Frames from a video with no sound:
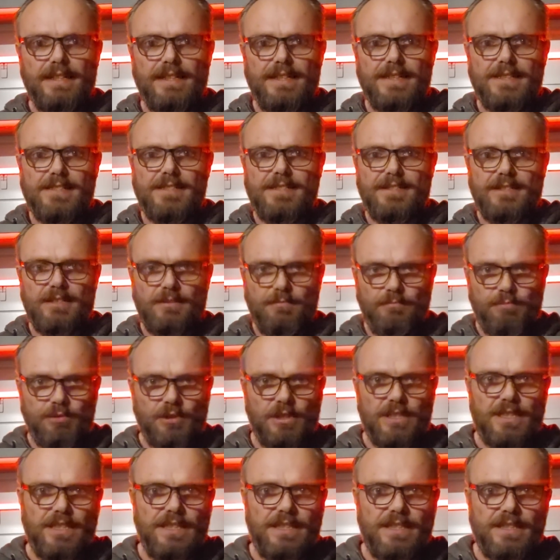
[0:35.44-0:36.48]
is
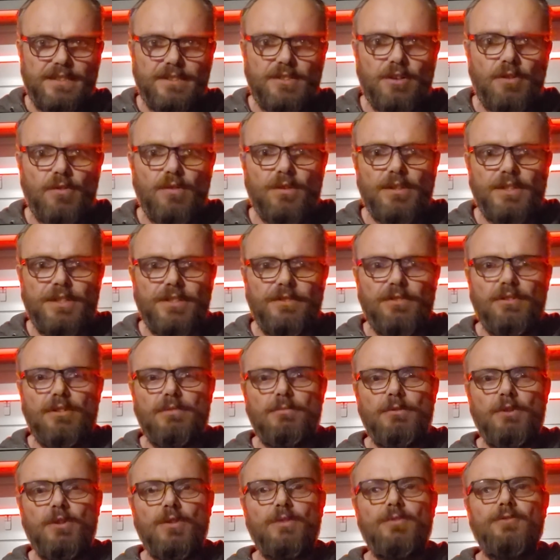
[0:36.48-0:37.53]
completely and totally
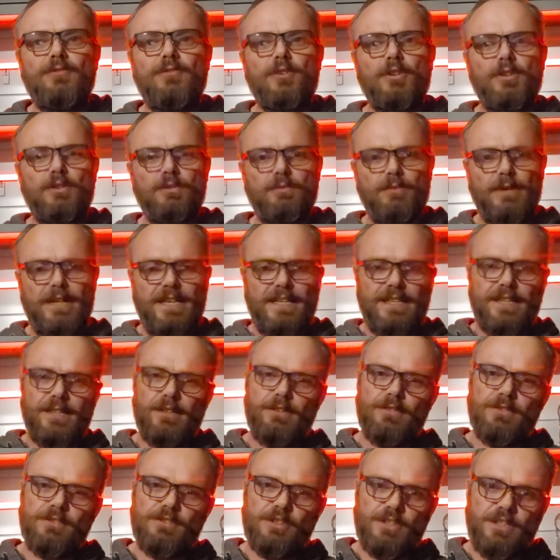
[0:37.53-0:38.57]
normal for when it
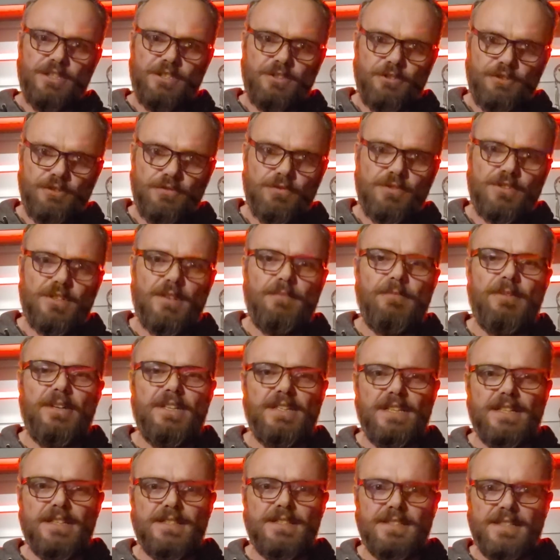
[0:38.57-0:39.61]
goes into
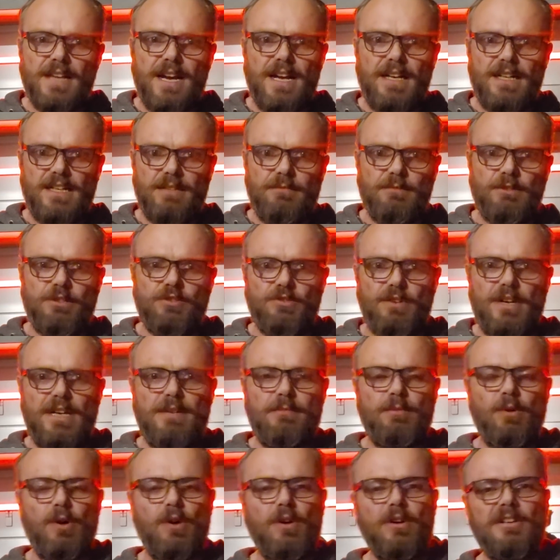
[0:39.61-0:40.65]
something that's not going to be
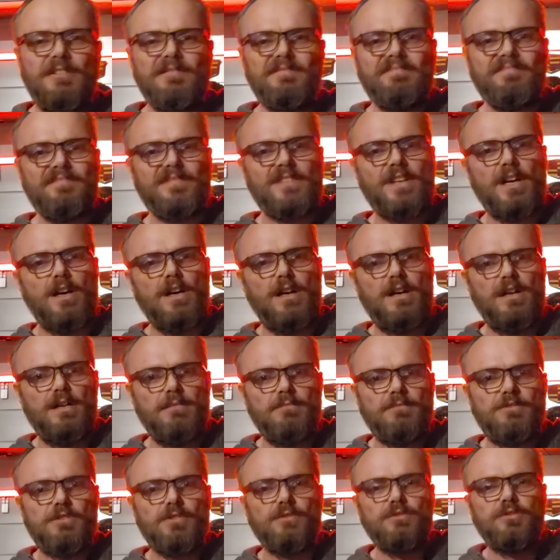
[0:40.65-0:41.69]
tradable.
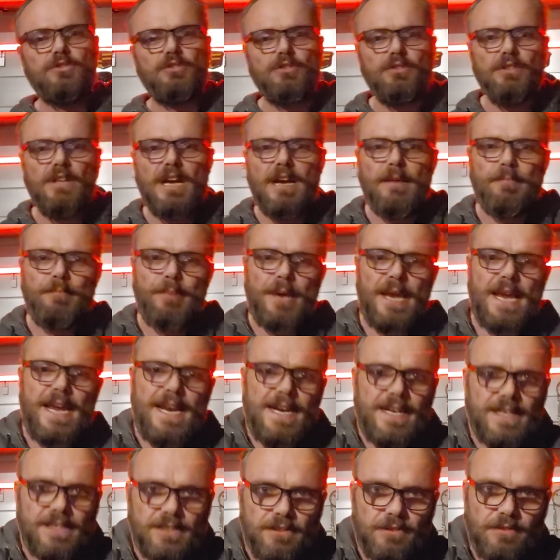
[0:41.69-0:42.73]
So do not
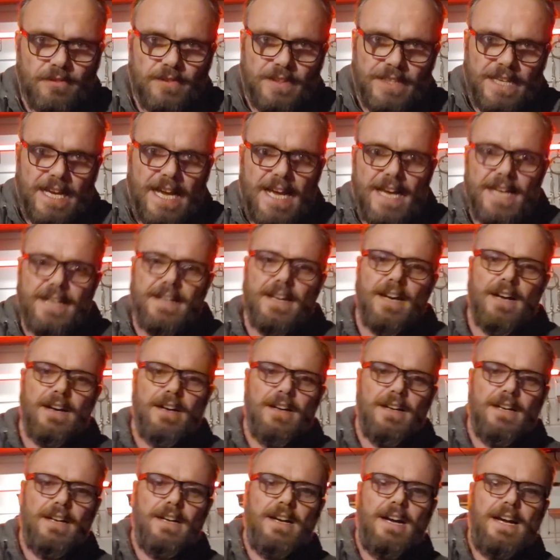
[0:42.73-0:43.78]
panic over that.
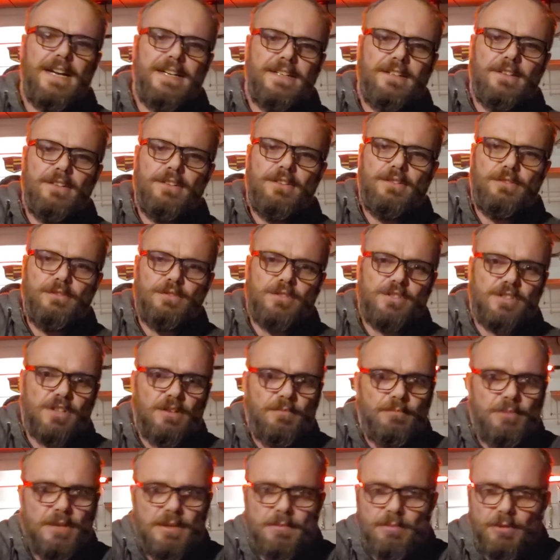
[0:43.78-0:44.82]
I know
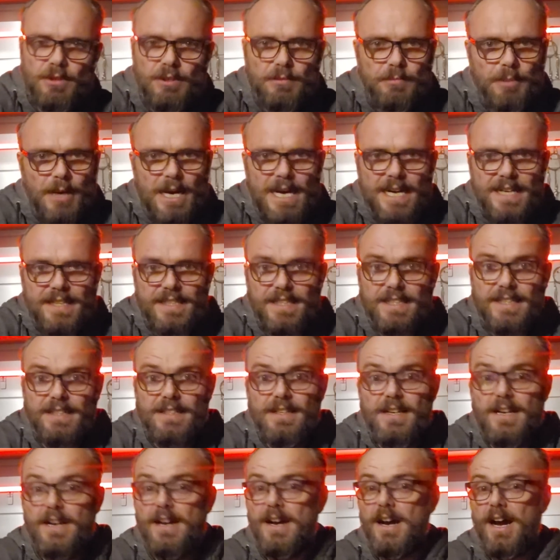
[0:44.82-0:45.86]
some people are
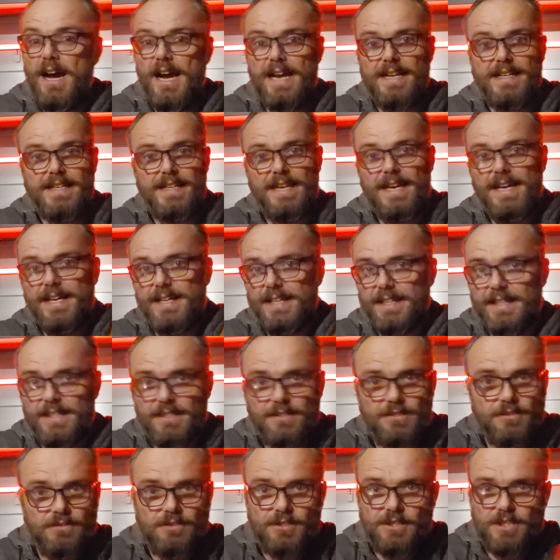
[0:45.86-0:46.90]
panicking. I get
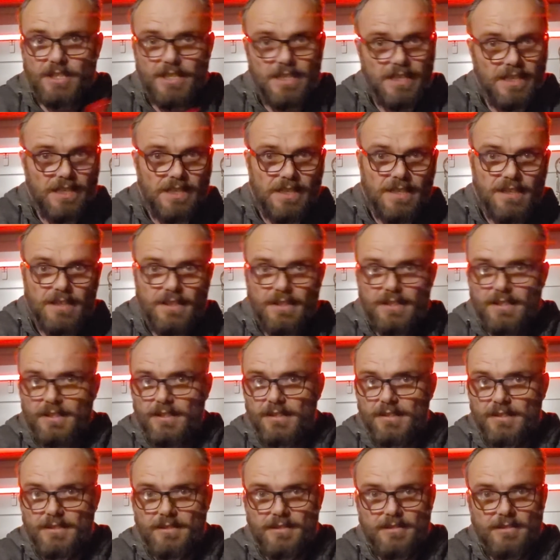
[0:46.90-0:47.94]
it. You see
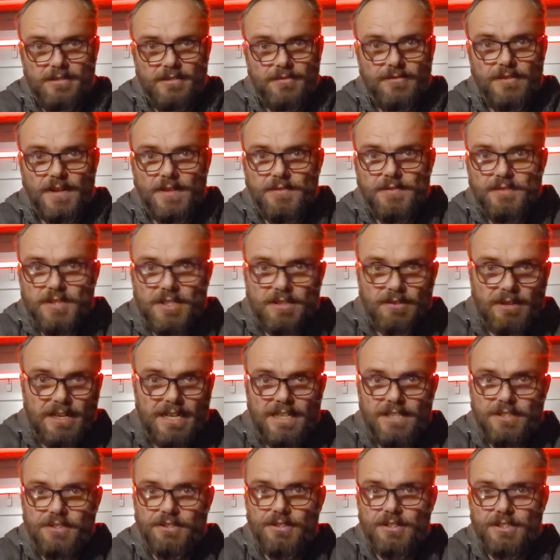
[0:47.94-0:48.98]
50
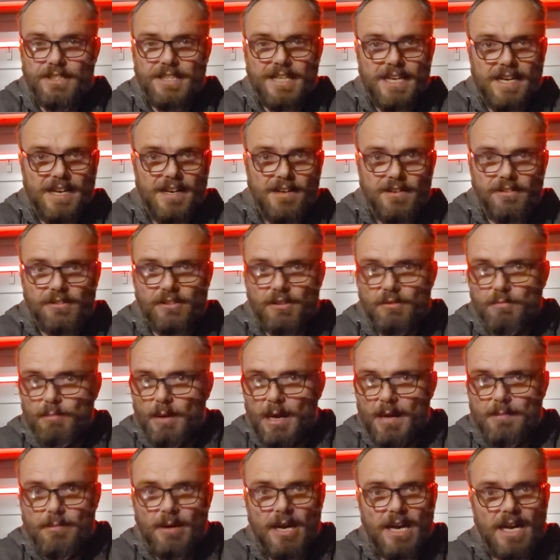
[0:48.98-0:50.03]
grand in your account, go
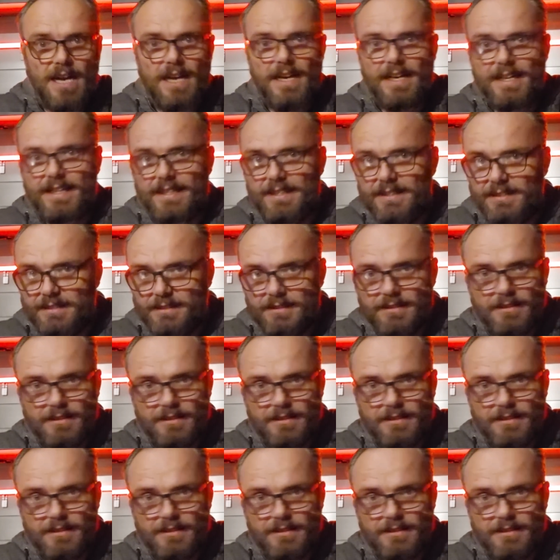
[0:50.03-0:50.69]
bye-bye.